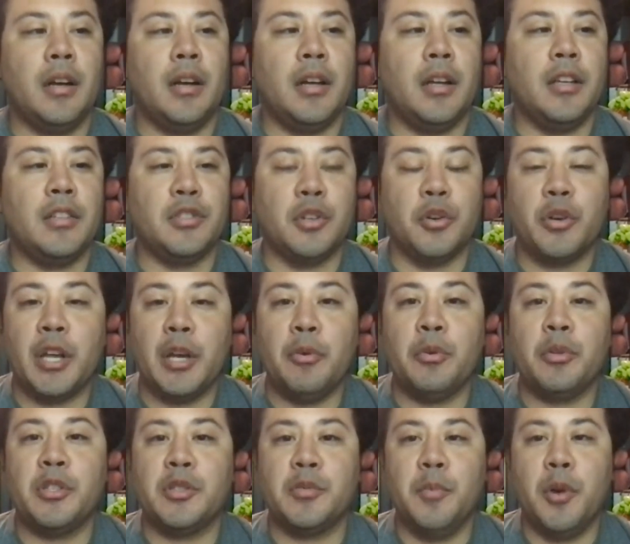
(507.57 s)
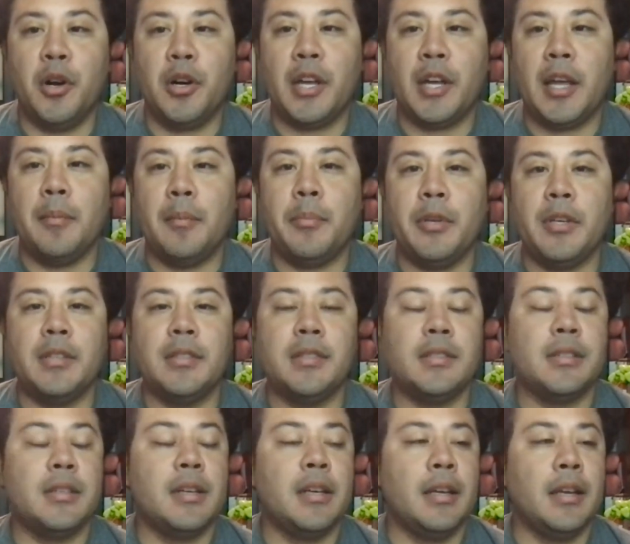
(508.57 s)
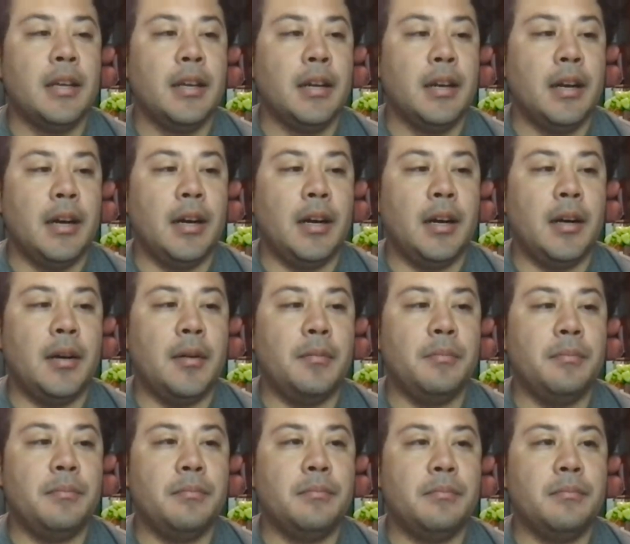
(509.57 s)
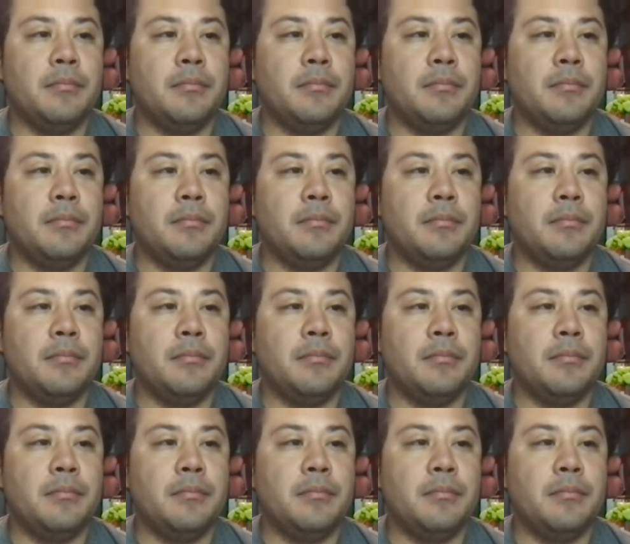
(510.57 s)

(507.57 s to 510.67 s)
is okay with a small campus, um,